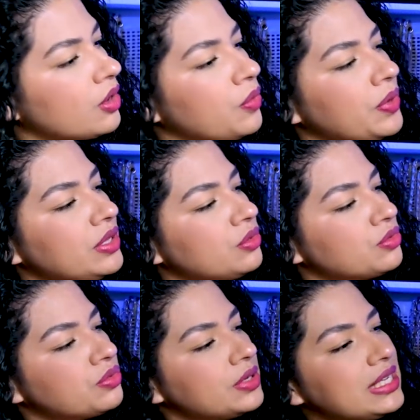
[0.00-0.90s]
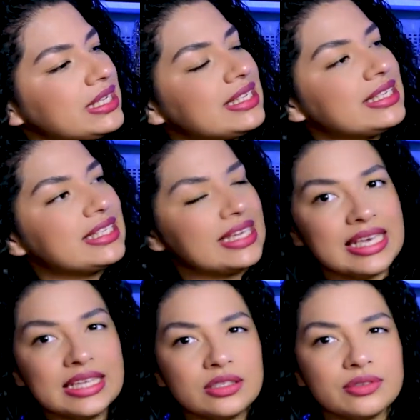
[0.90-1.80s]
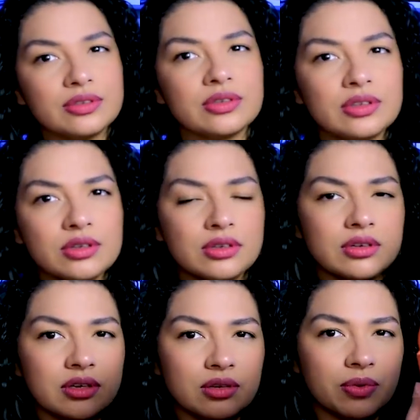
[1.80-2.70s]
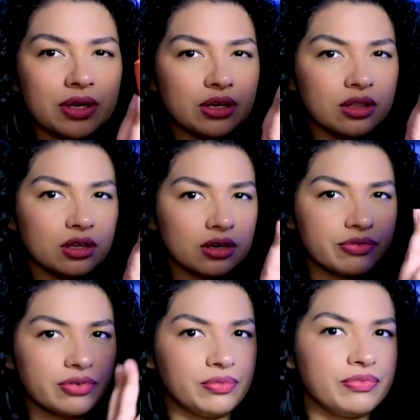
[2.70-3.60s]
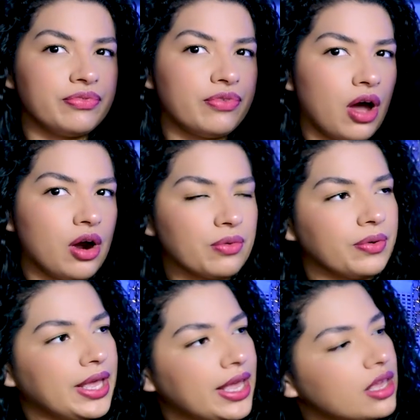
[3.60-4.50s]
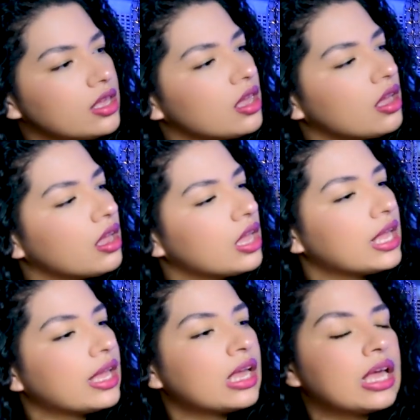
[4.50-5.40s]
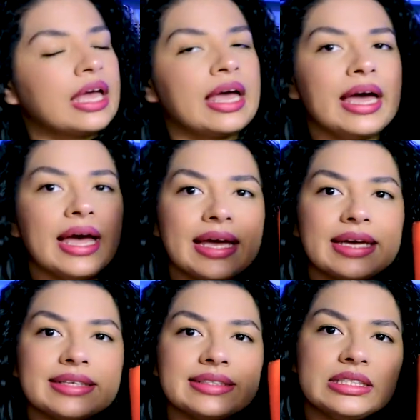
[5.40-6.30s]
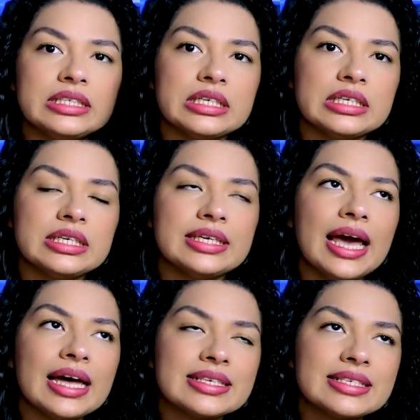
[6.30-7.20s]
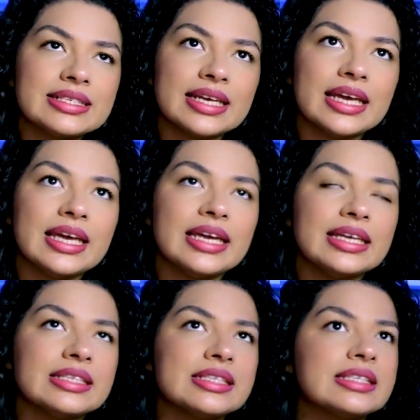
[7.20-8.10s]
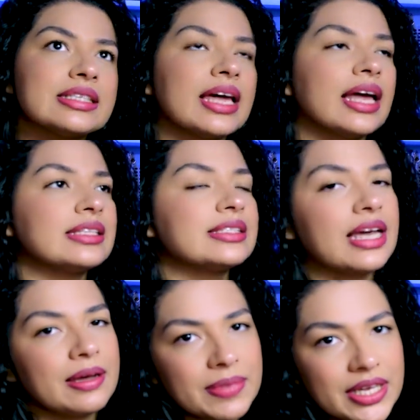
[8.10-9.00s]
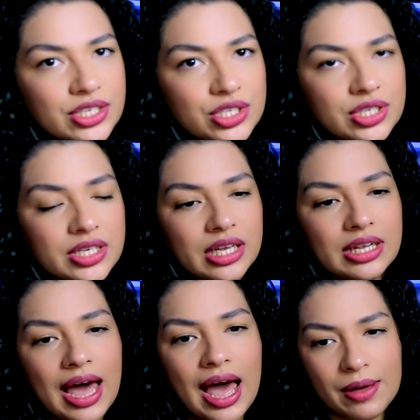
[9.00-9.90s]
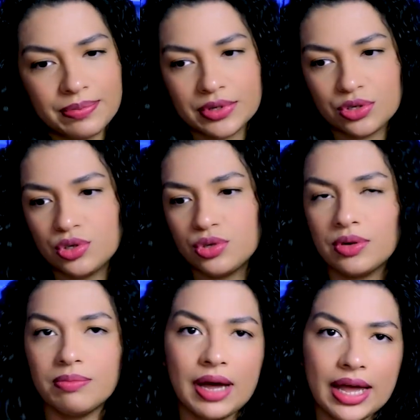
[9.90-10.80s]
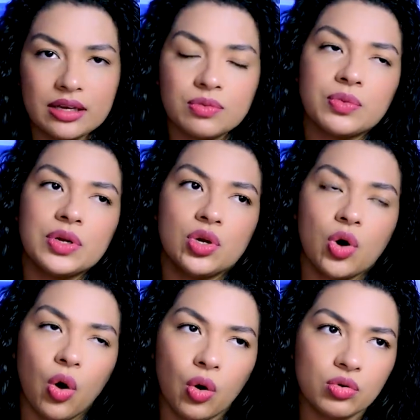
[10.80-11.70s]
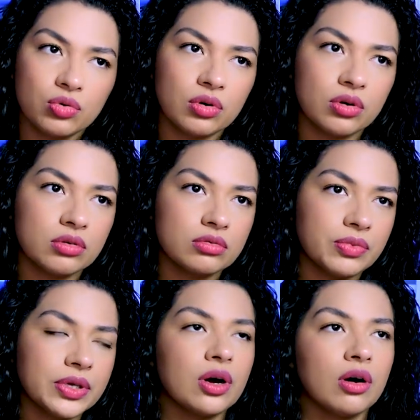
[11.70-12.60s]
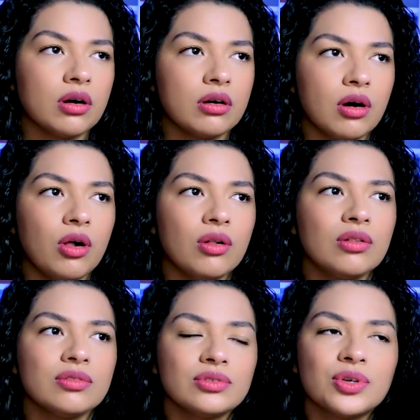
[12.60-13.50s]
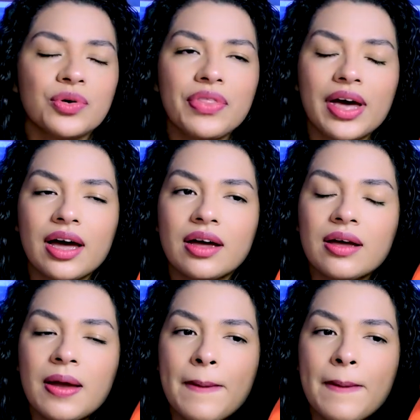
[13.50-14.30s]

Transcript: we don't really see it when you look from far away. And uh, yeah, stains and damage can happen to your bag. We all we all know that.